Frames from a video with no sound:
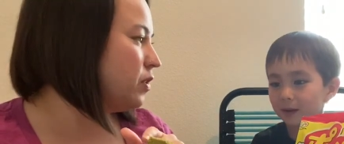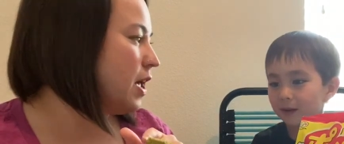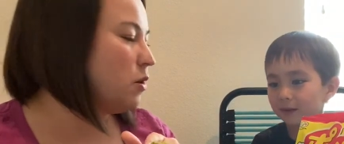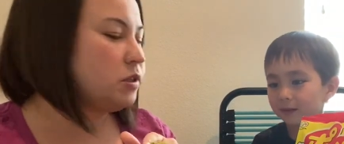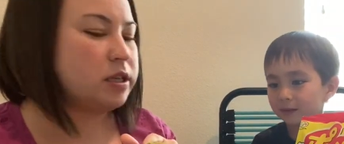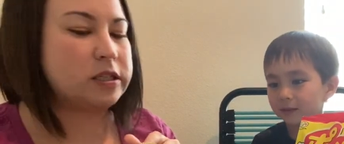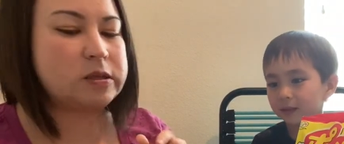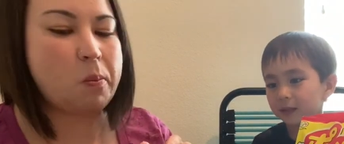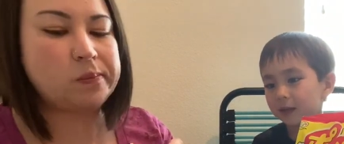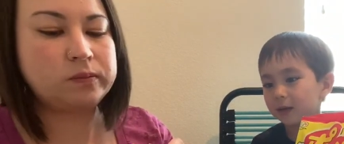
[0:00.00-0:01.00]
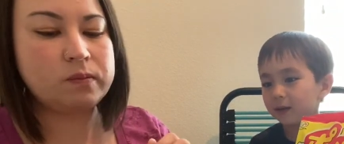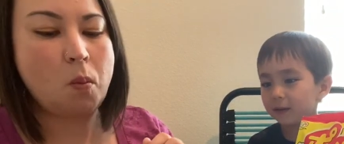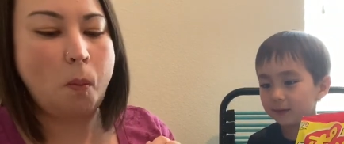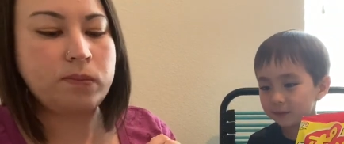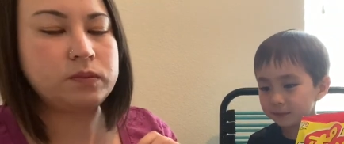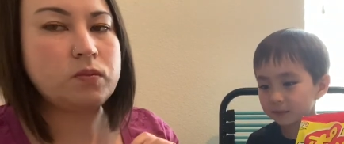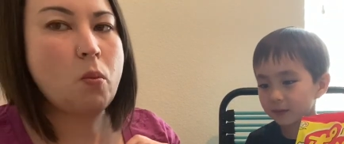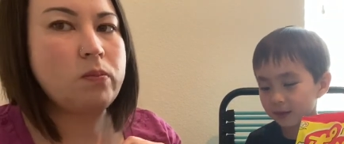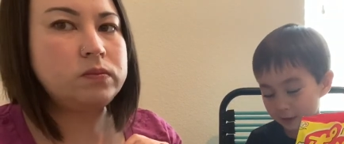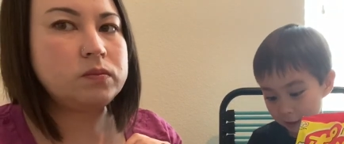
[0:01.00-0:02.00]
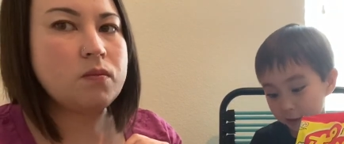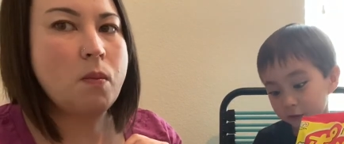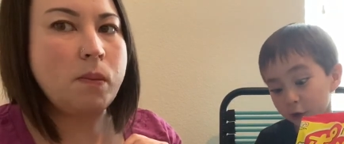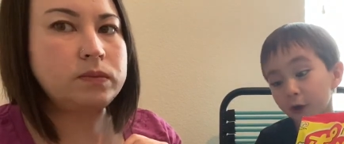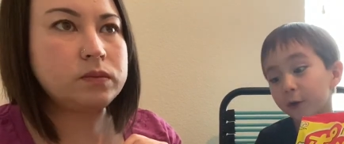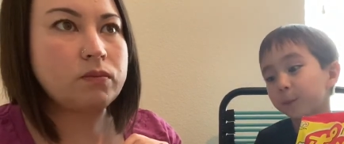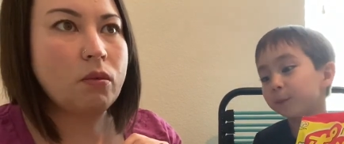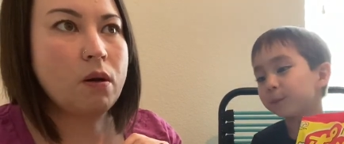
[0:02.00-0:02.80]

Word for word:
Speaker 1: How's this? It's good.